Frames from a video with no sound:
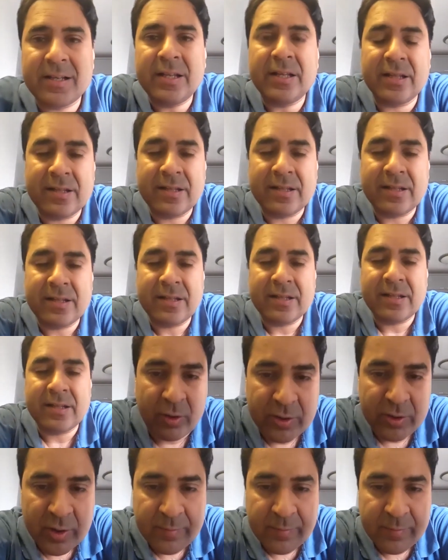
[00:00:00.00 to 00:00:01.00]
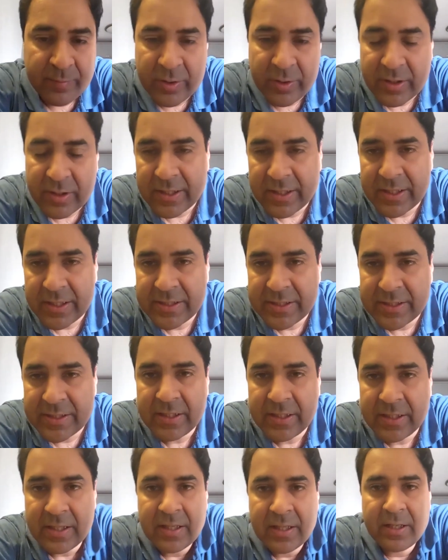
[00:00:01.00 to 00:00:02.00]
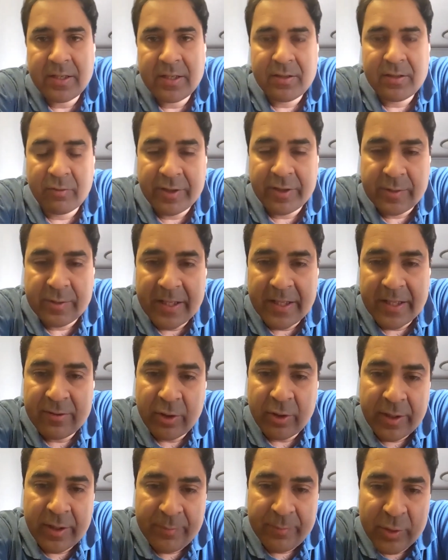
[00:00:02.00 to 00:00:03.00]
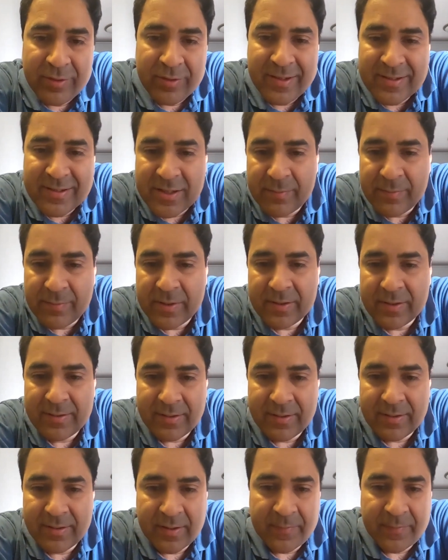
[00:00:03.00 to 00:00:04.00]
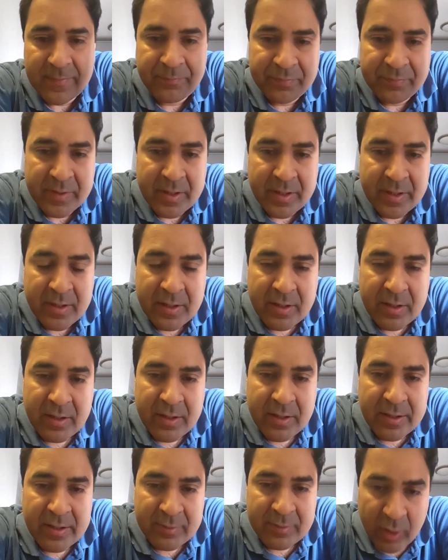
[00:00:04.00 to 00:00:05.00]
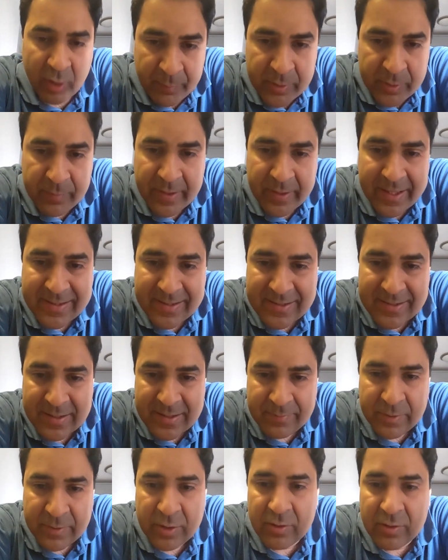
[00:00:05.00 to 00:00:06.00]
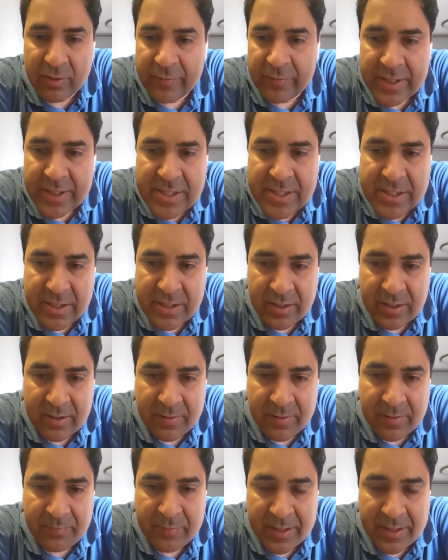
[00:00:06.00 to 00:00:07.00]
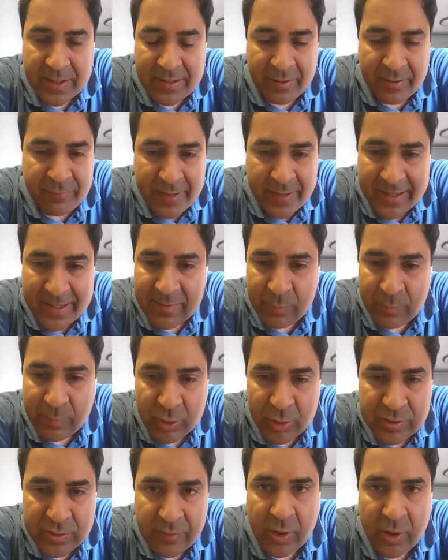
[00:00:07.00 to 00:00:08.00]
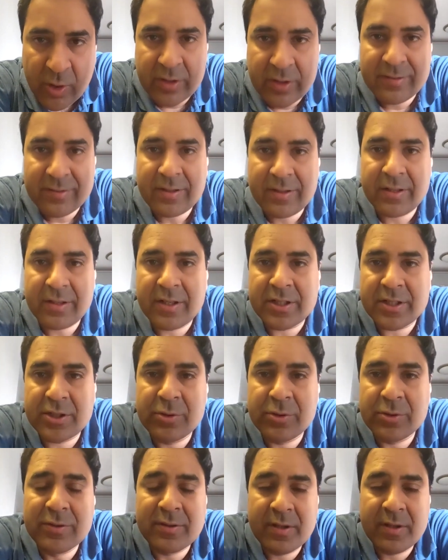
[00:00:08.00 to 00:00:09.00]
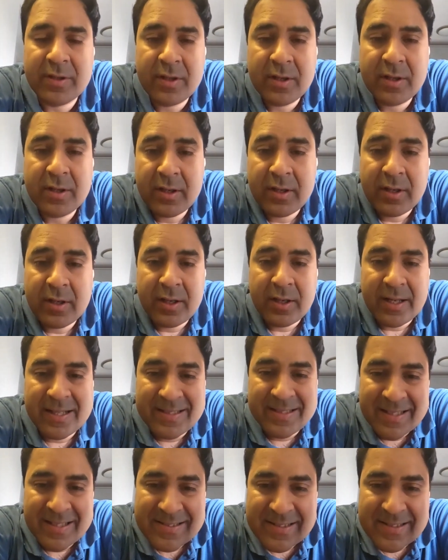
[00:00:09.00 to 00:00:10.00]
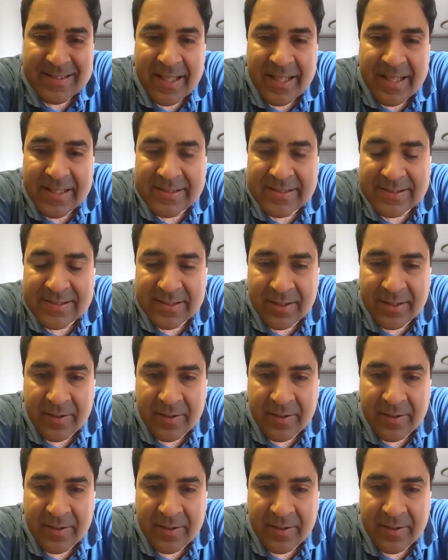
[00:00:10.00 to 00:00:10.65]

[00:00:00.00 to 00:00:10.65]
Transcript: is an autoimmune condition, which means your immune system is compromised, because of which it affects most of your organs and tissues. In this case,